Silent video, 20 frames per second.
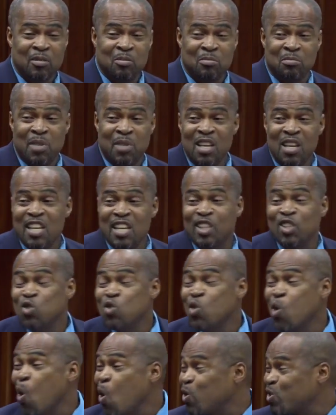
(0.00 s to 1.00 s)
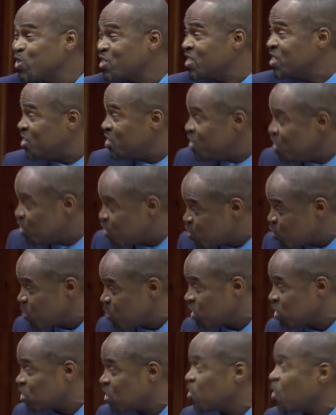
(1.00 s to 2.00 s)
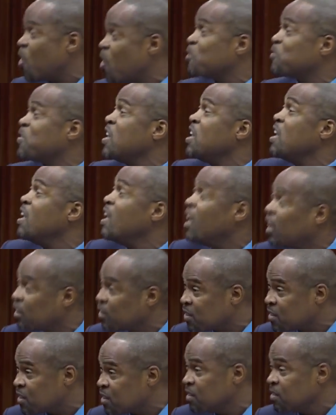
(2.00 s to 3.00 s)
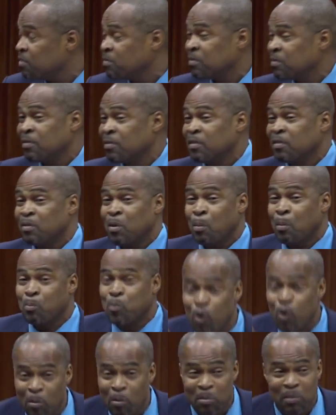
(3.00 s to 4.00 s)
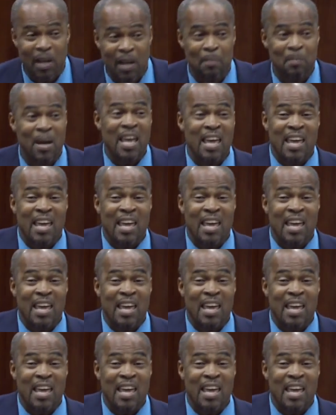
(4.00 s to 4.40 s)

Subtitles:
but ignores the situation of a health problem, a